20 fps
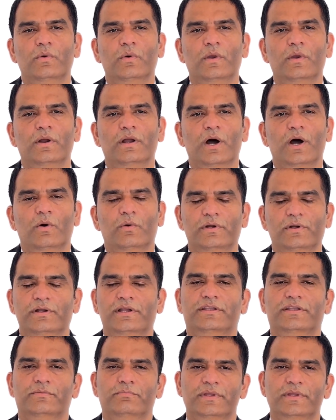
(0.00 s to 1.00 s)
on how to
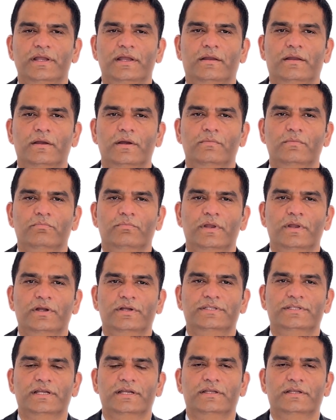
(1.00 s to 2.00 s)
display a
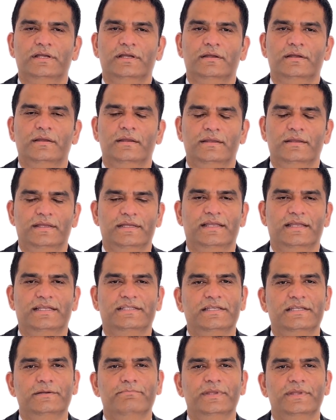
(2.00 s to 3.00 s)
work center in
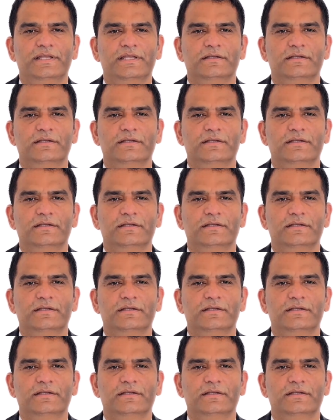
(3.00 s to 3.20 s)
SAP.